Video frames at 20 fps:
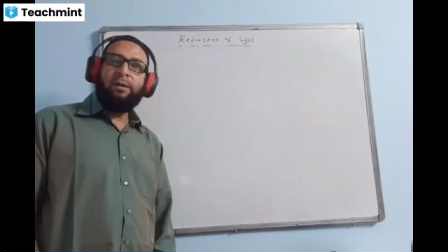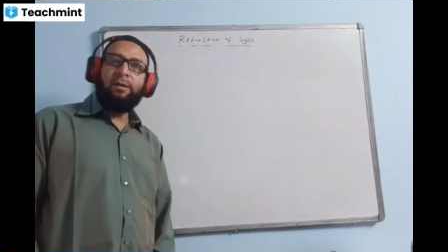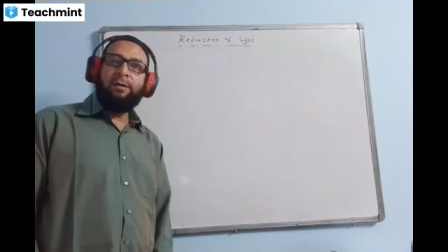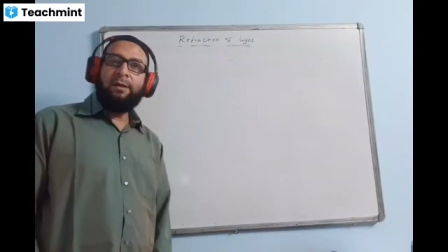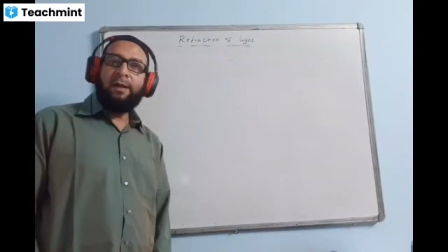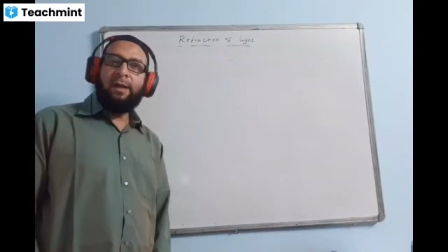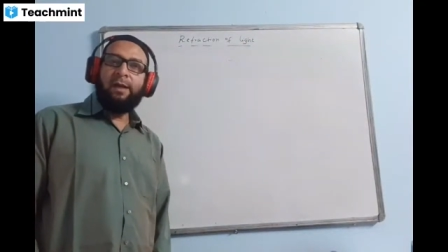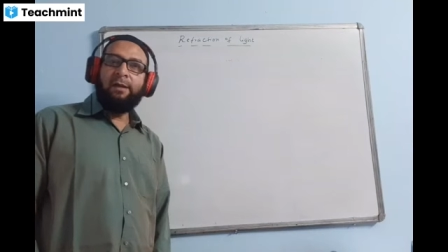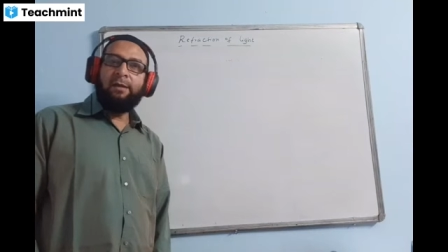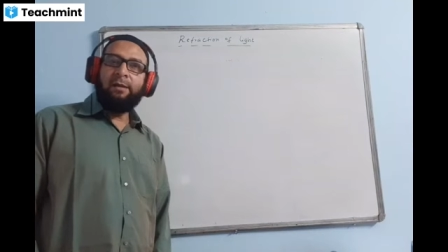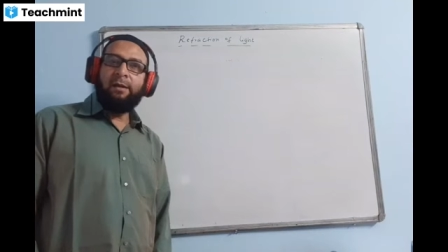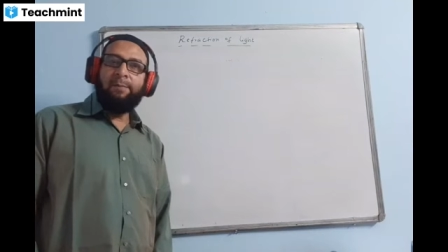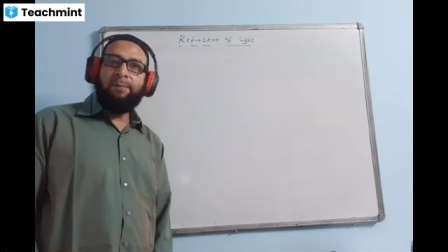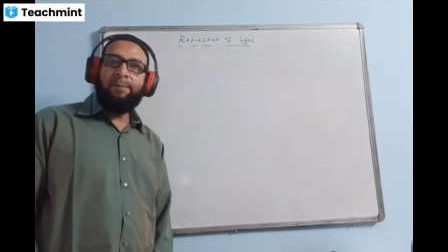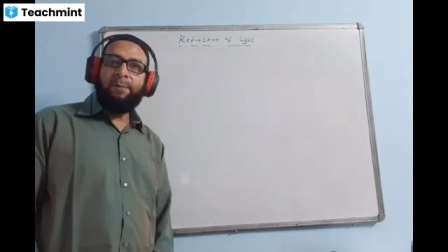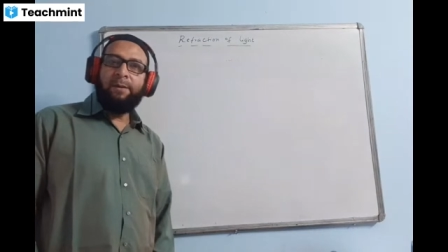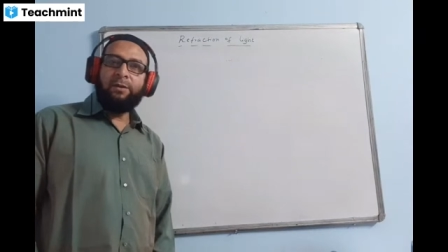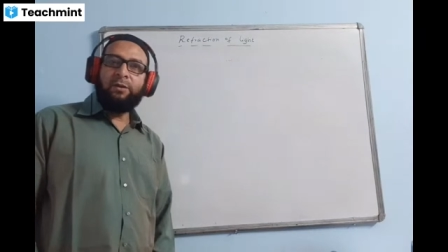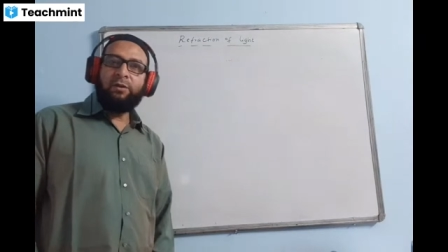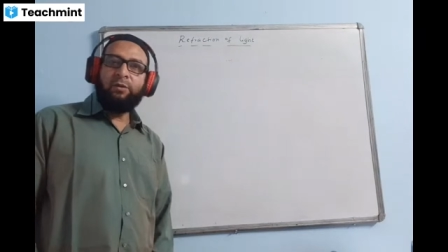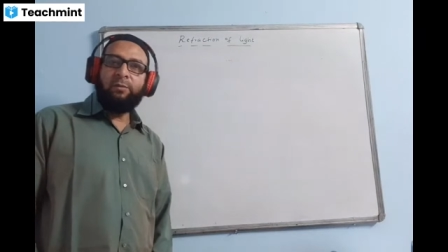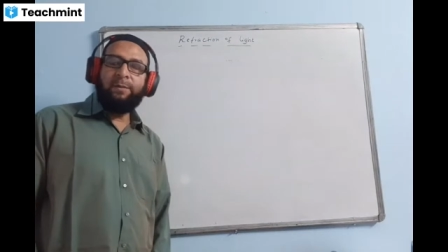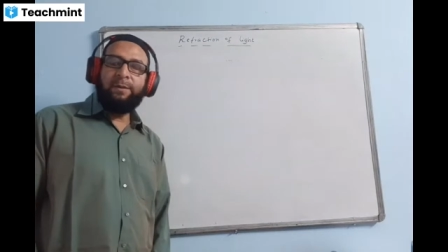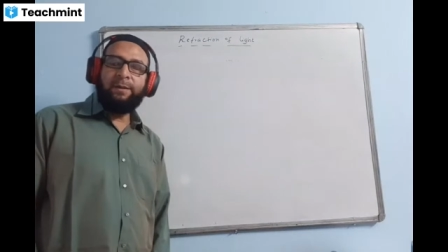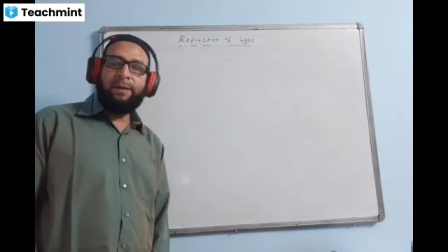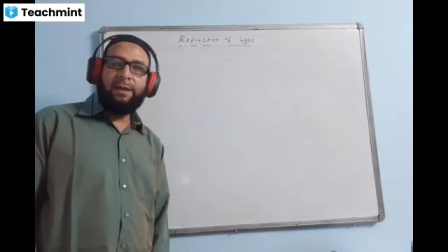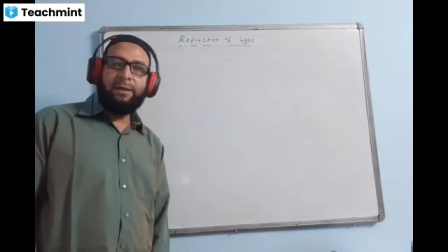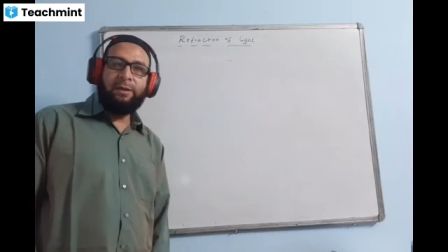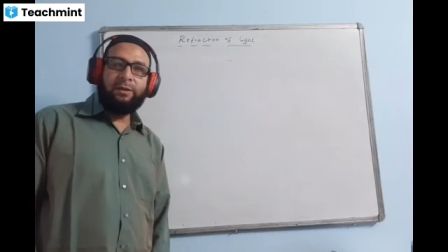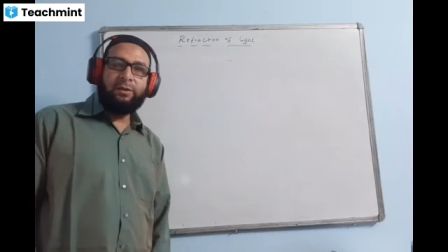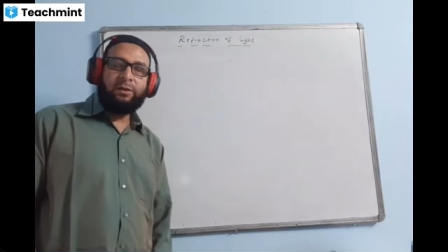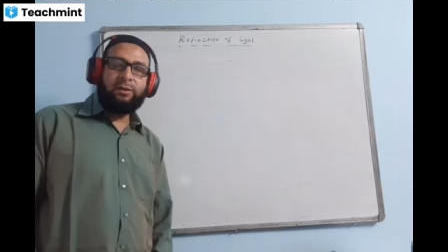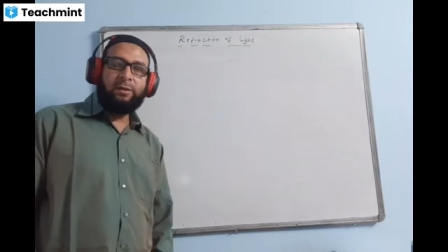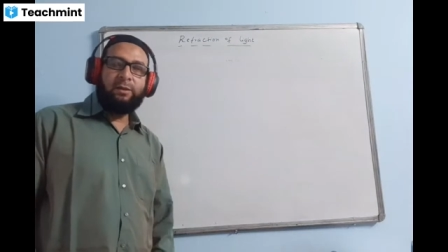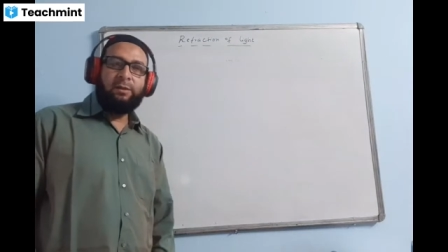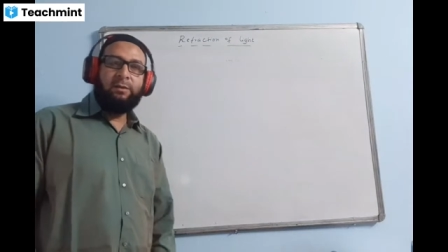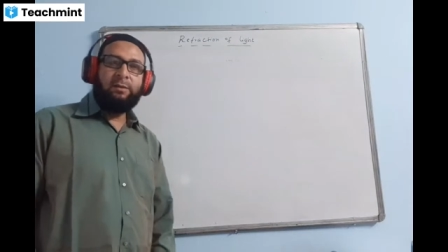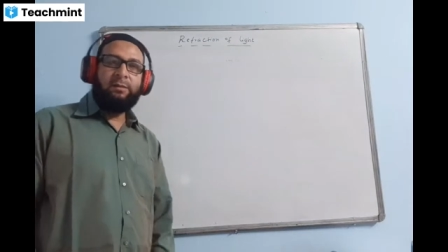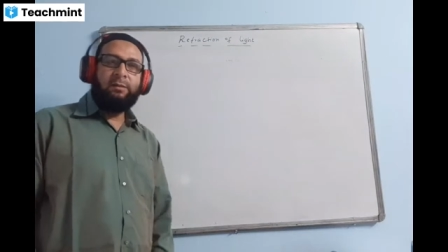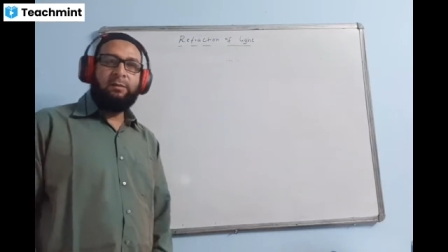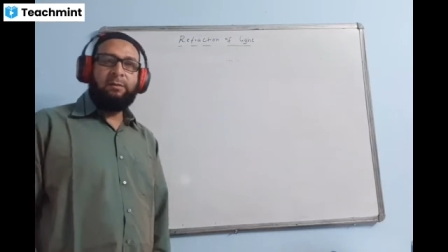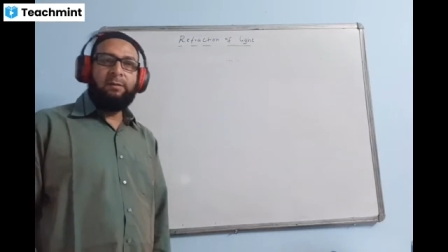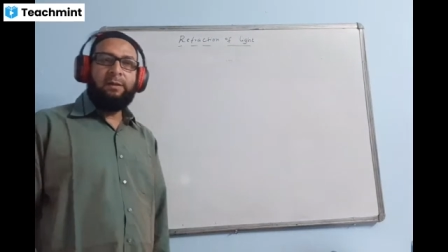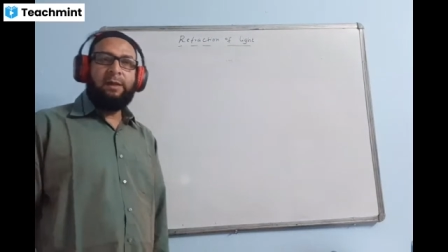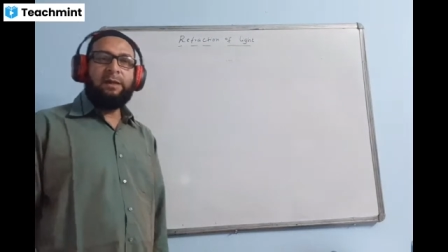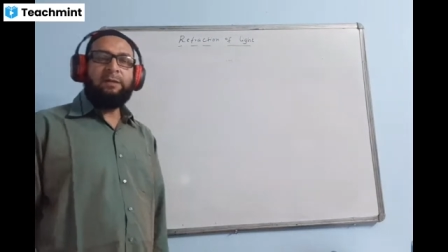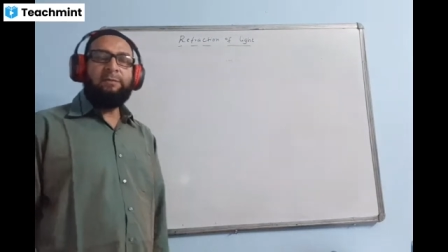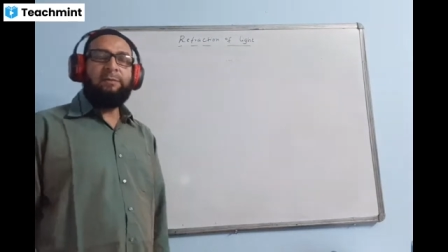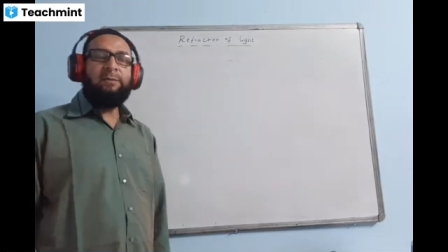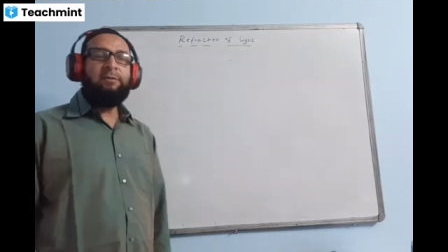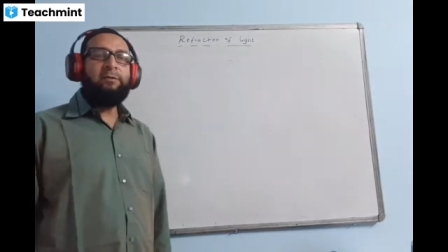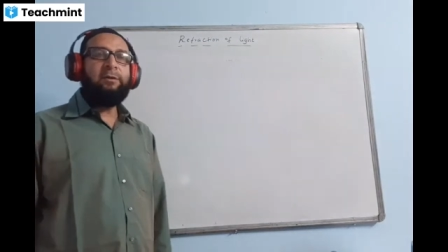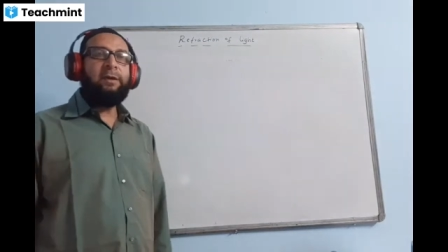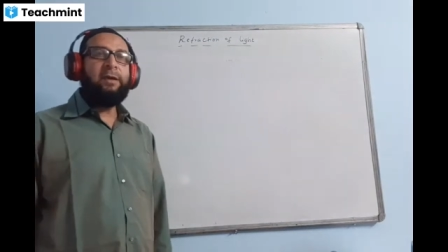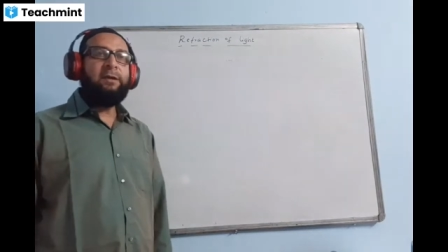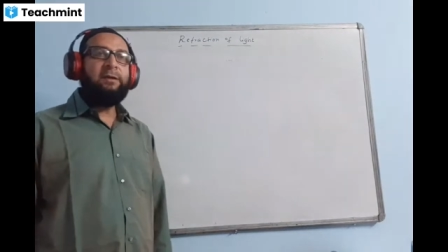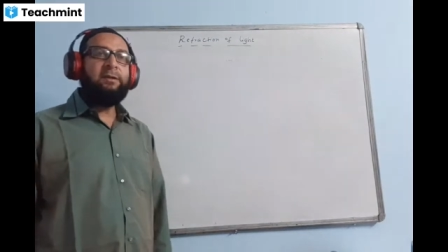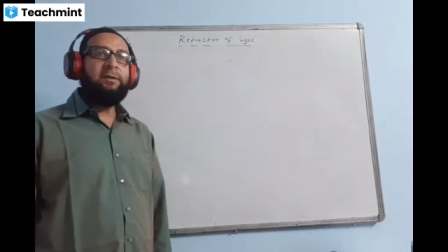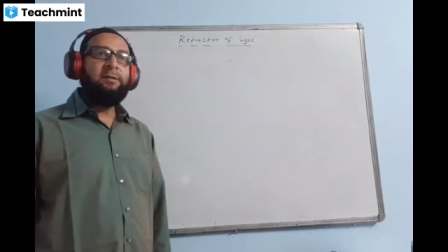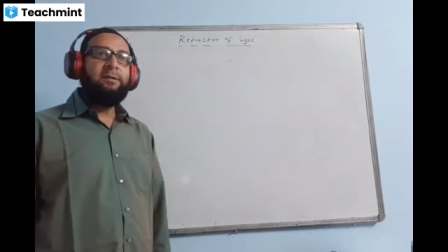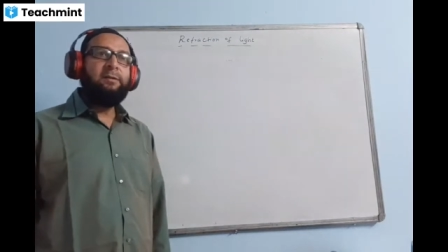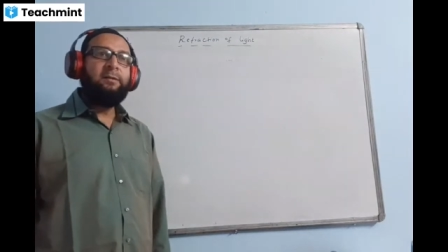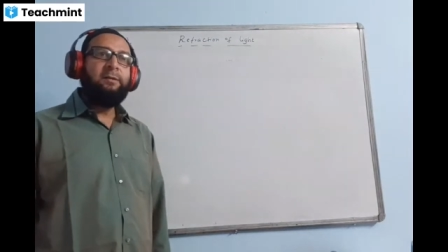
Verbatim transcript: tank appears to be raised. Next one you write.